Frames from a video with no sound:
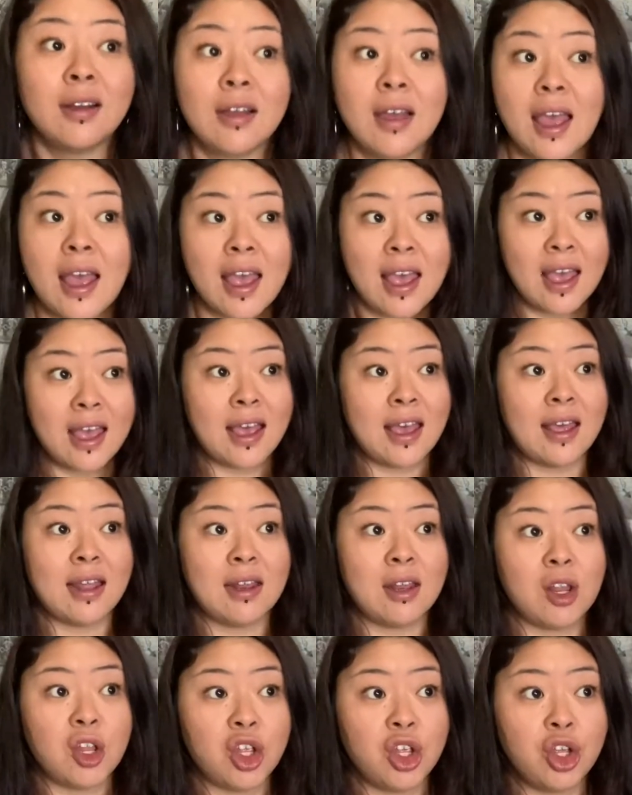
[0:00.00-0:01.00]
And
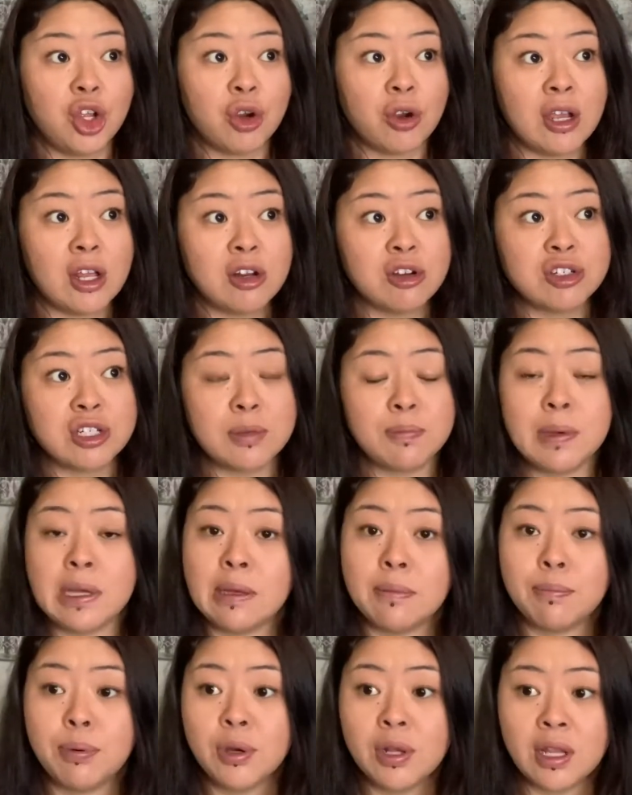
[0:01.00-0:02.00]
your energy
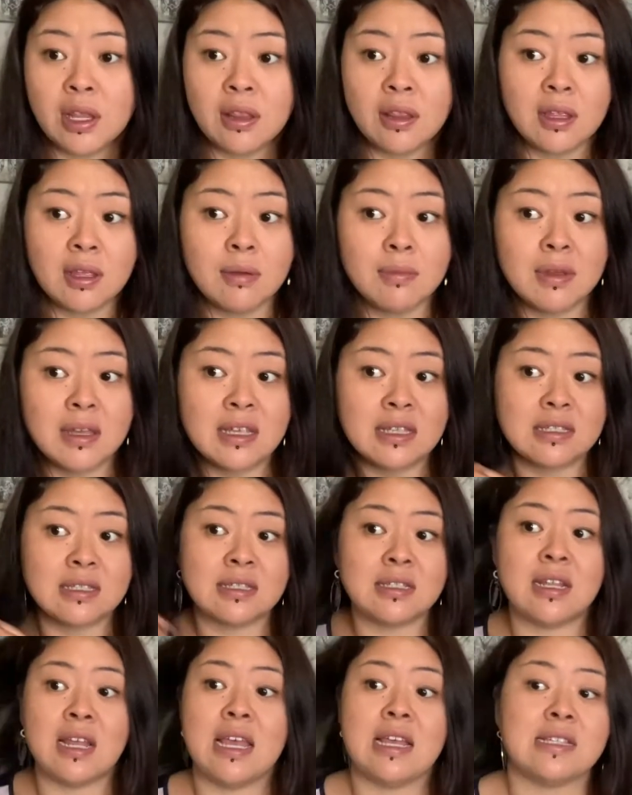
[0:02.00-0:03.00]
being put in them is
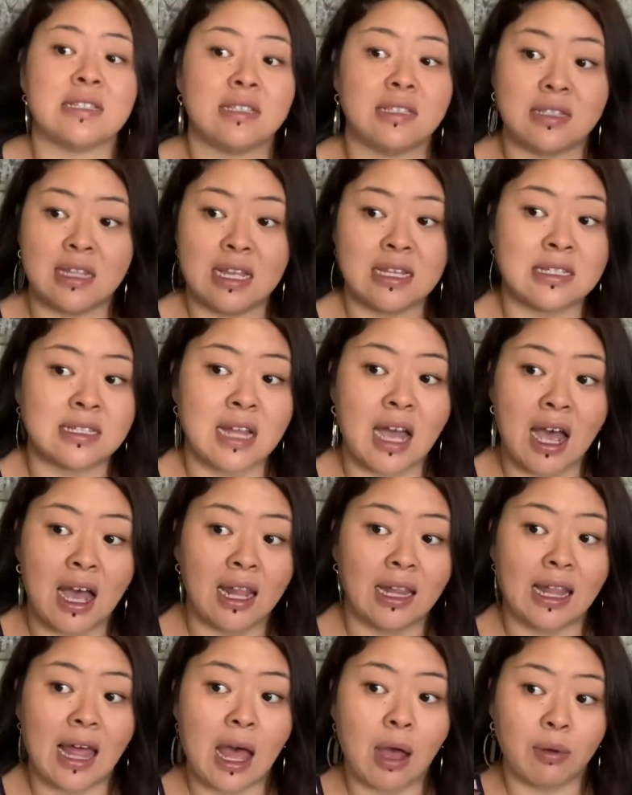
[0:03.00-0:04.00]
not
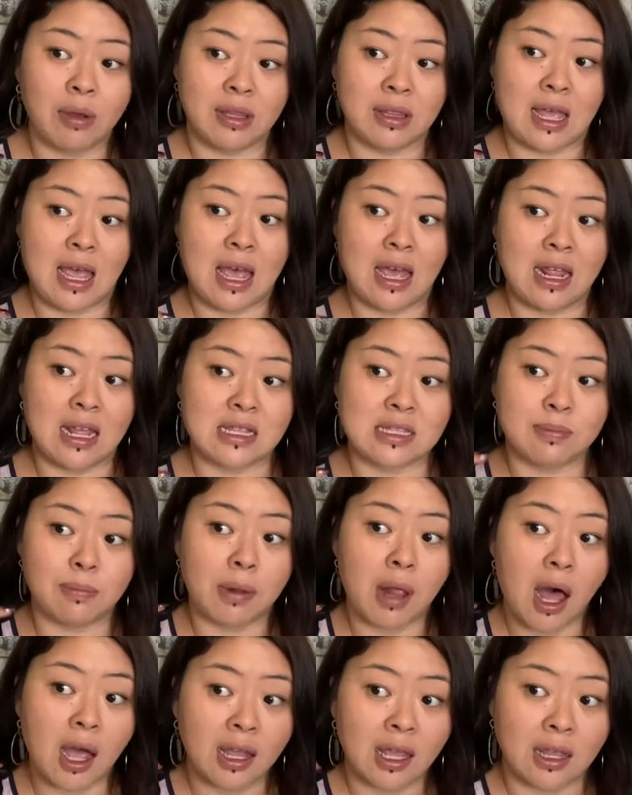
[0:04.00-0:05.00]
allowing that. It's
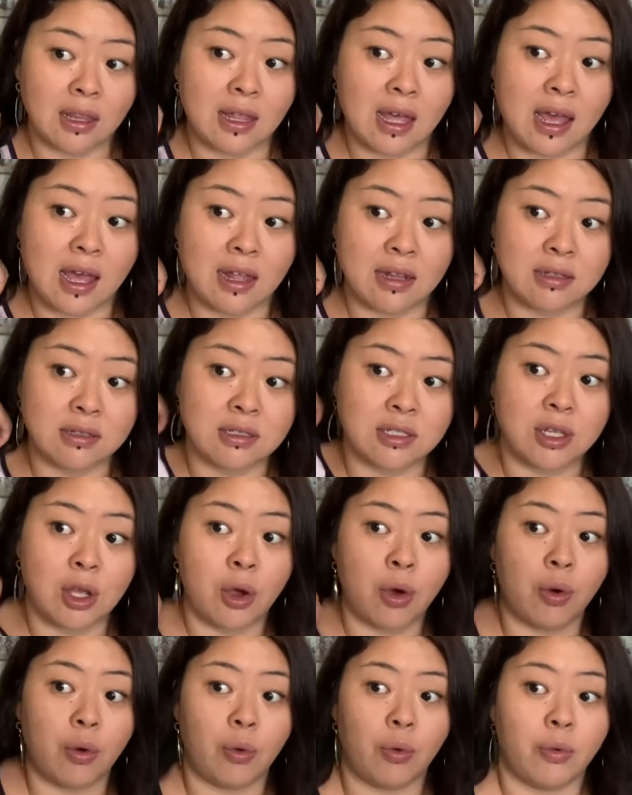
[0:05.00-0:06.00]
blocking that.
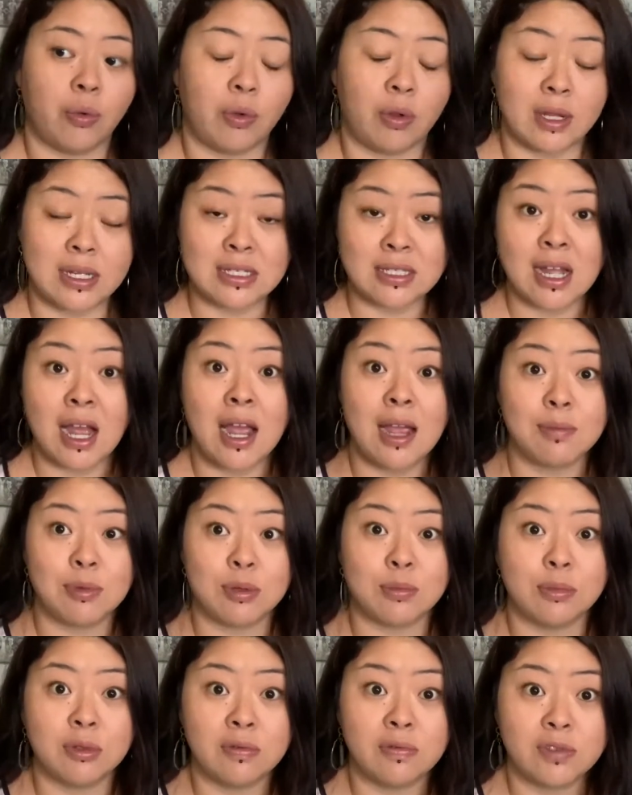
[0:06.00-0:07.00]
So it's time to
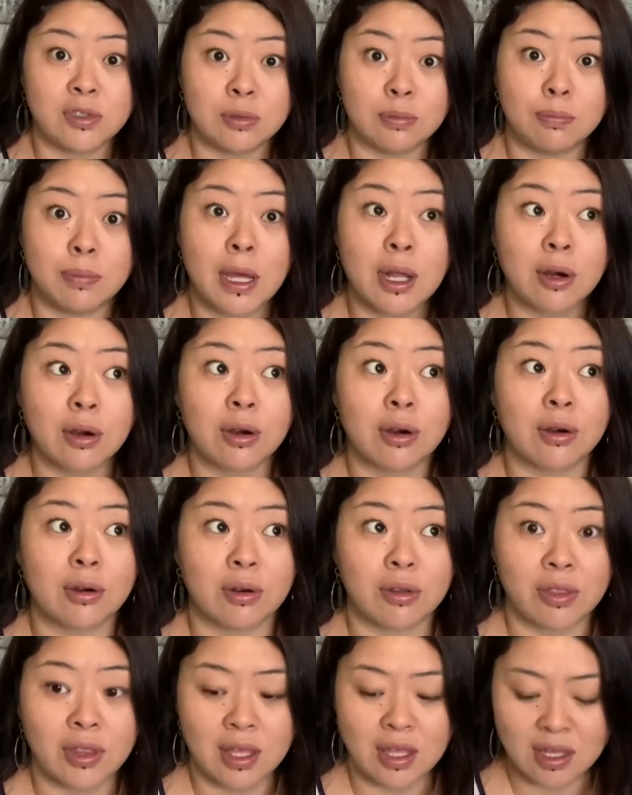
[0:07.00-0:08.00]
move to
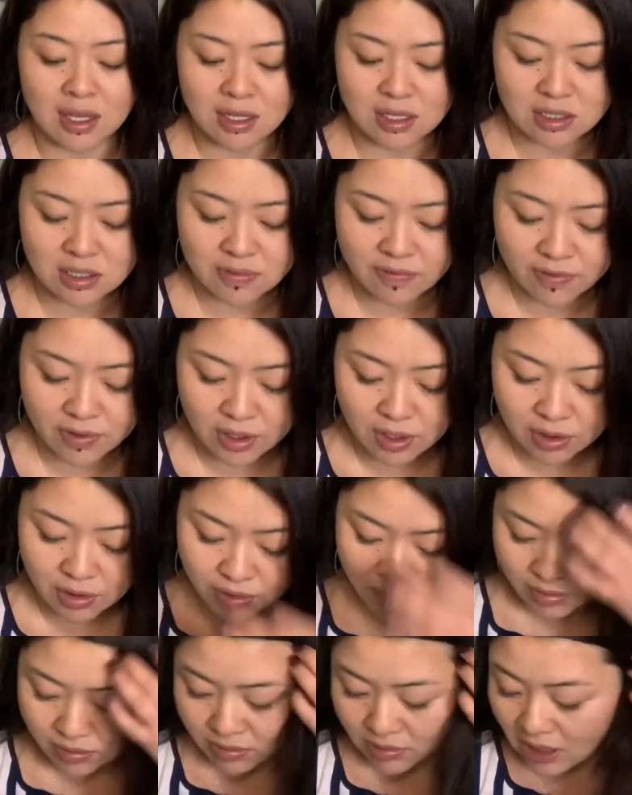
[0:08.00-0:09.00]
better things for
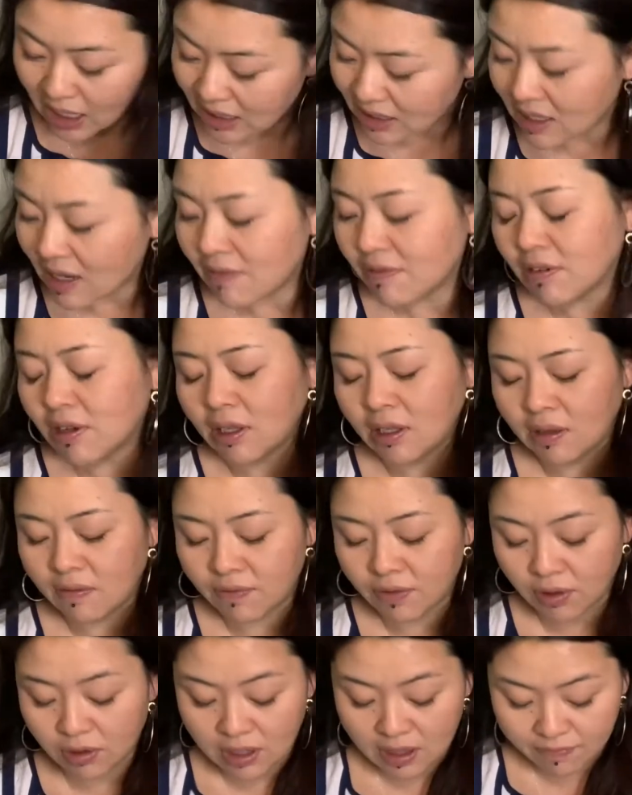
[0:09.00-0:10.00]
you. I definitely
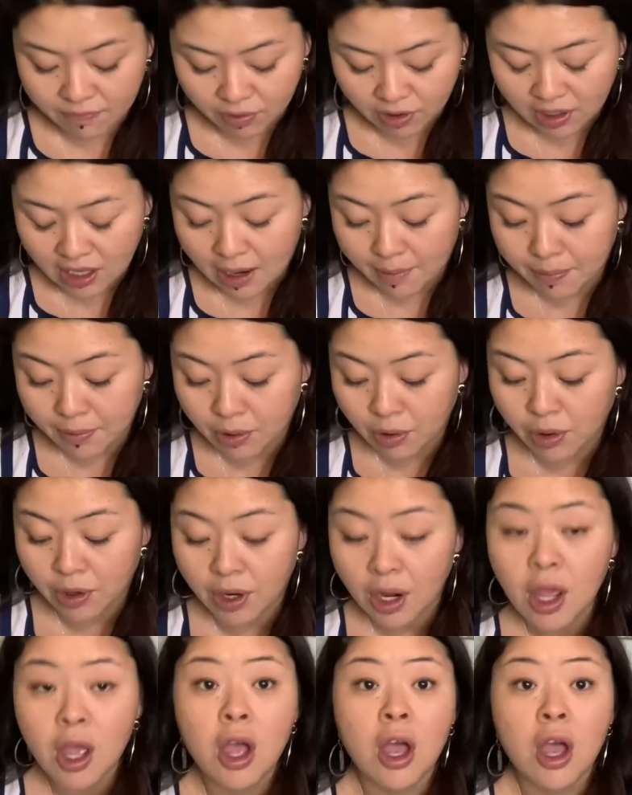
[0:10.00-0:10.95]
feel that for you, Capricorn.